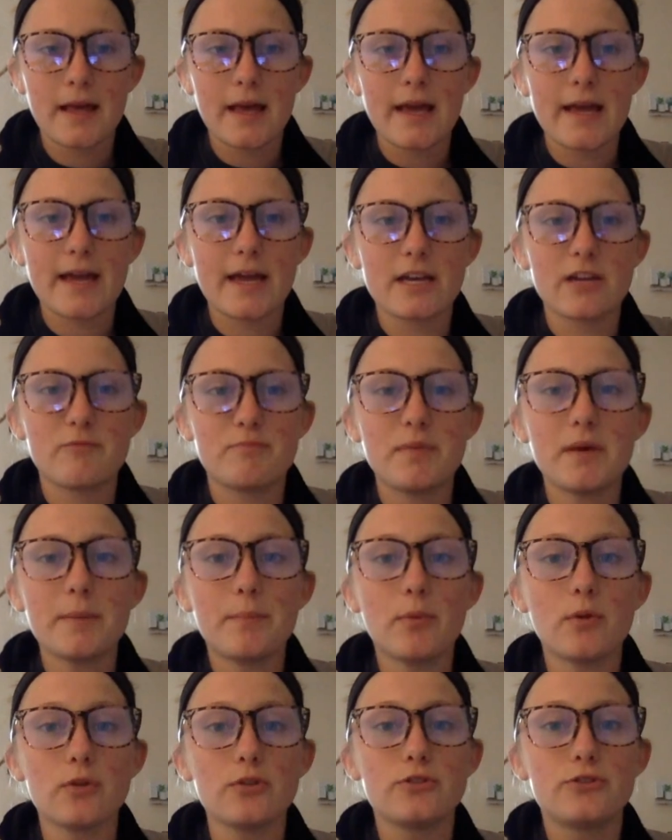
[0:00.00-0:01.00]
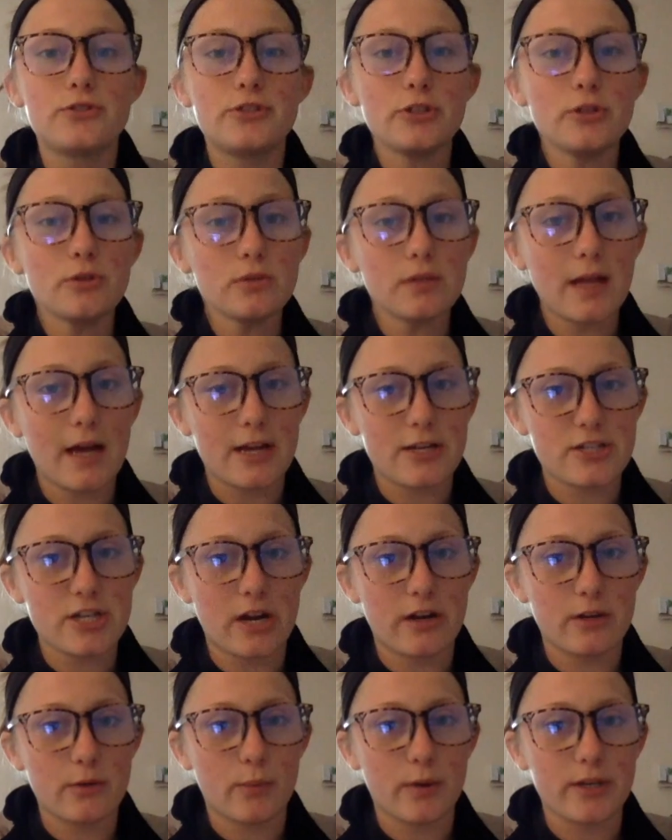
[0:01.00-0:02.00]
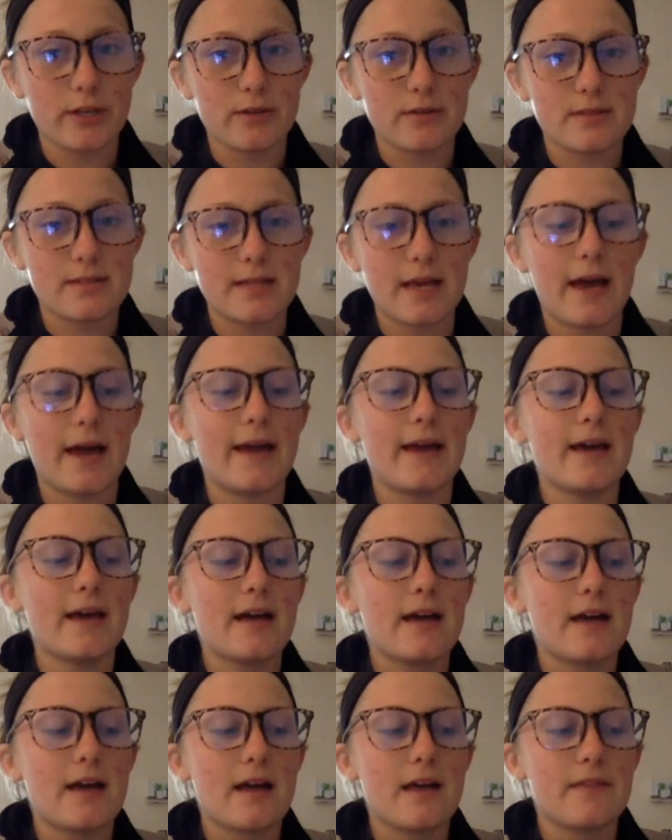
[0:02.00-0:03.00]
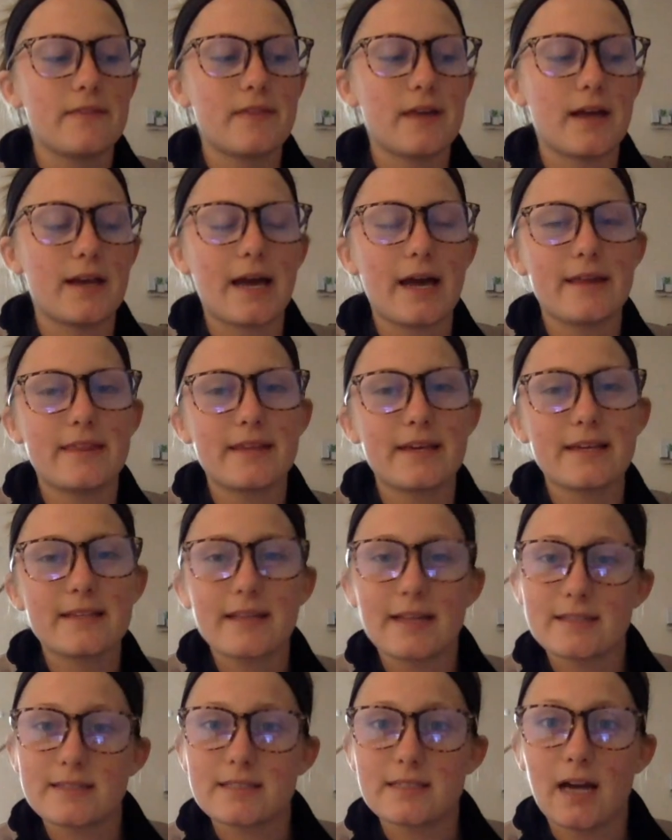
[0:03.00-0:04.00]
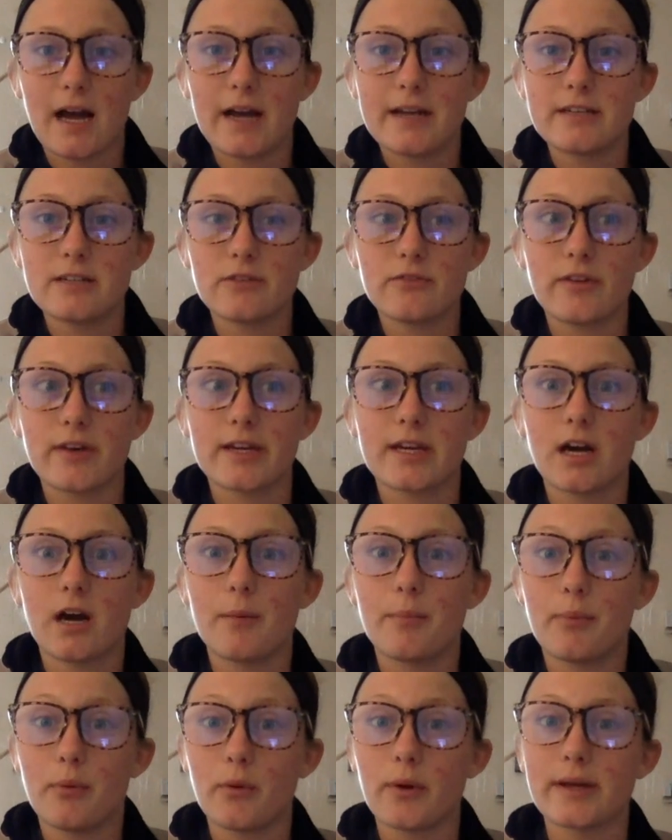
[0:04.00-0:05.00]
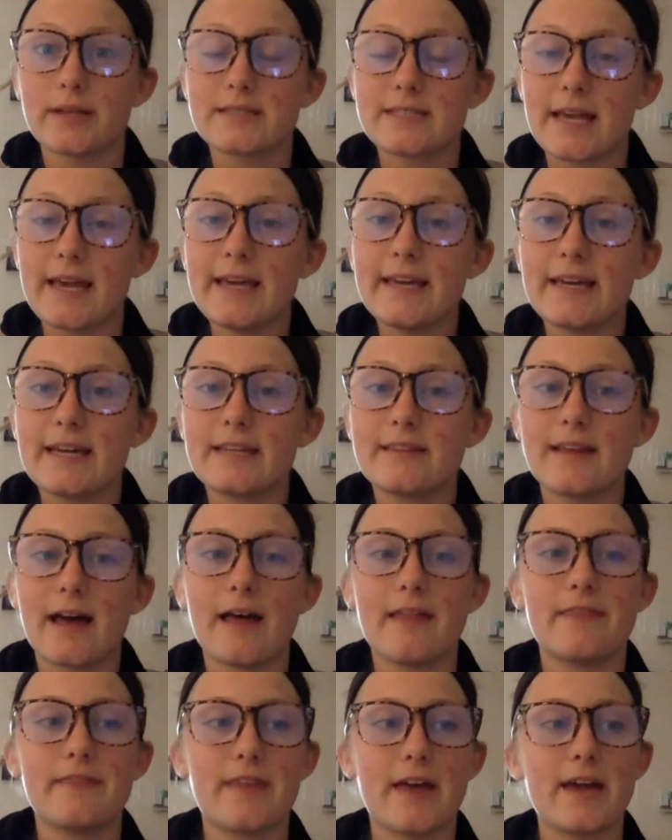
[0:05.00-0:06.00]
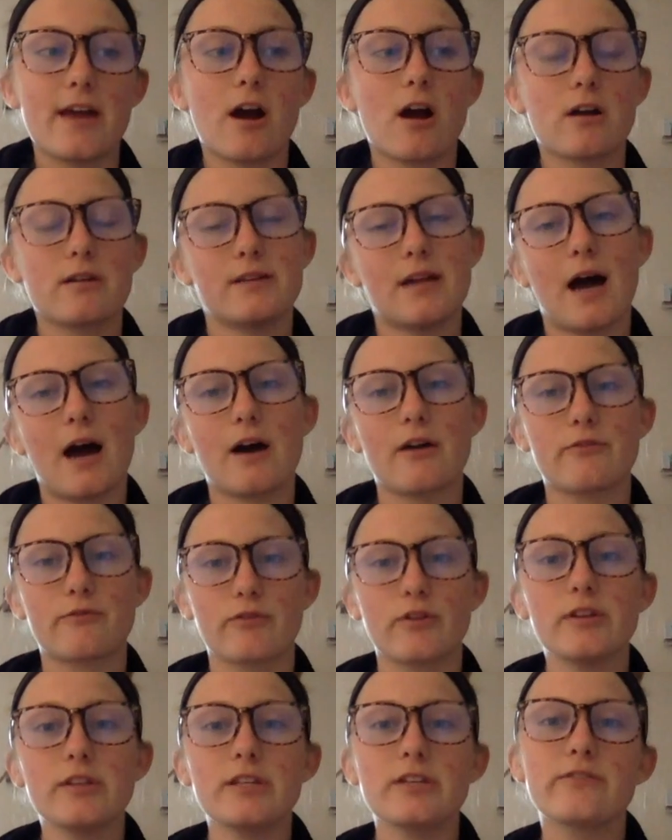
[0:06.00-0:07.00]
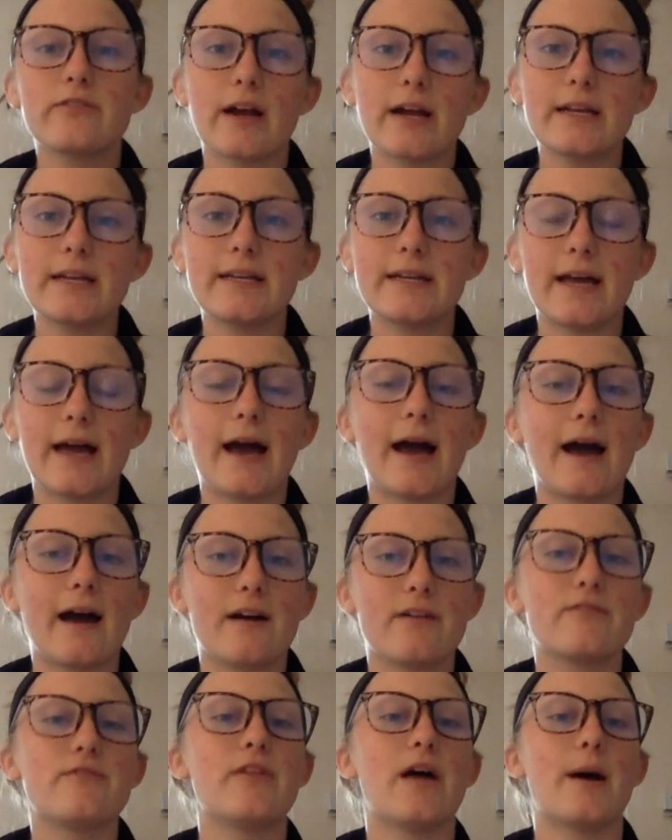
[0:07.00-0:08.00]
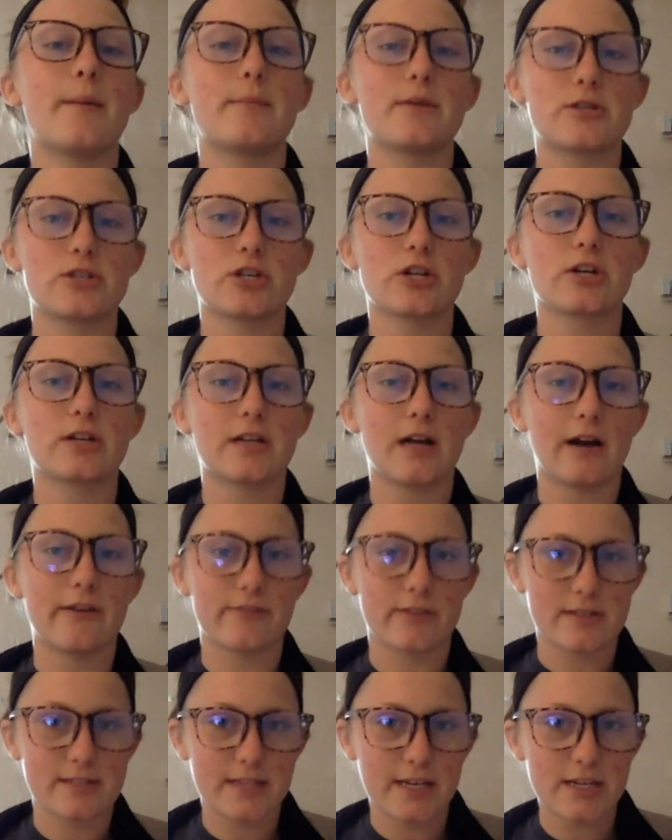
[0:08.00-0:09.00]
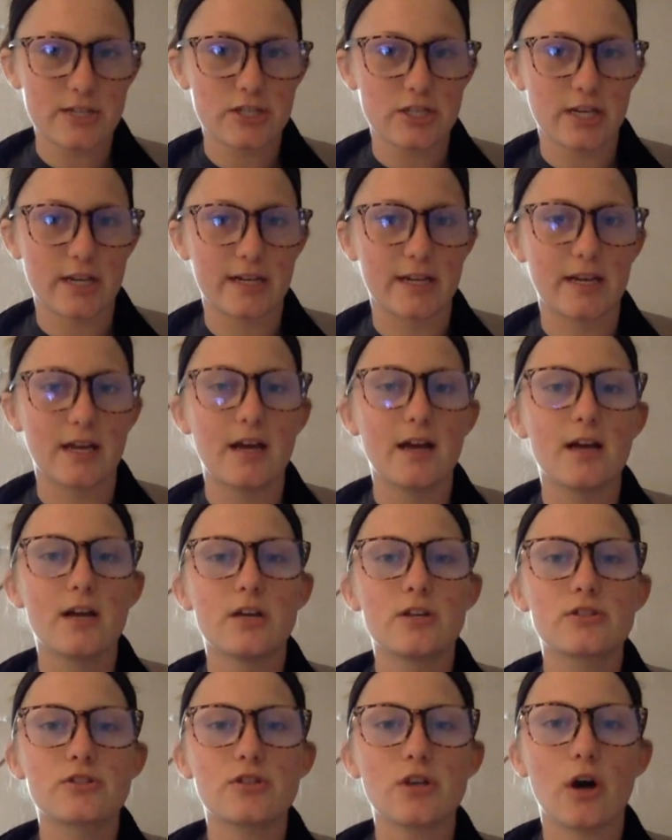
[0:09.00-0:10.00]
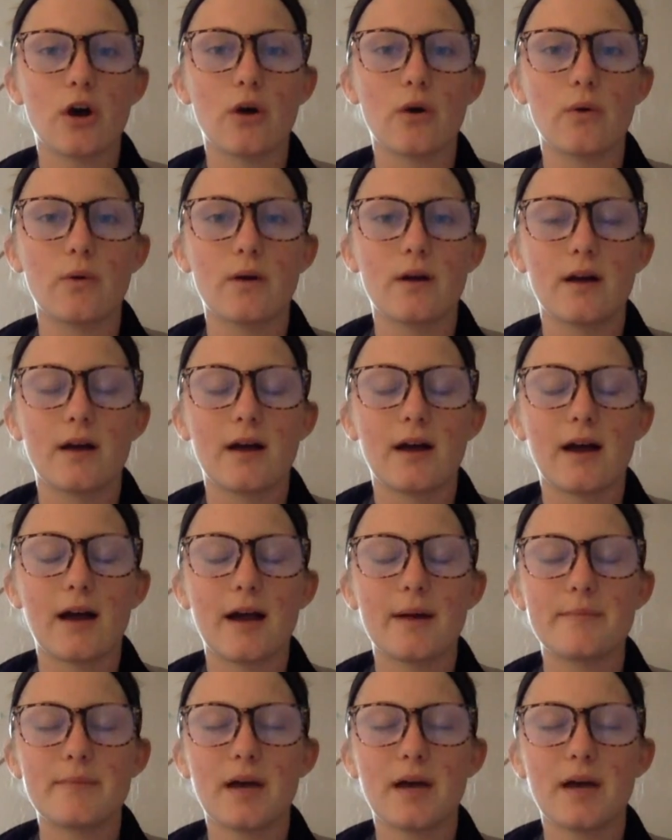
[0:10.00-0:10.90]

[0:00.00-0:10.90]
And if people do lash out at what you say, then I think that's kind of like a point taken that they are not really ready to have that mature conversation. So I'm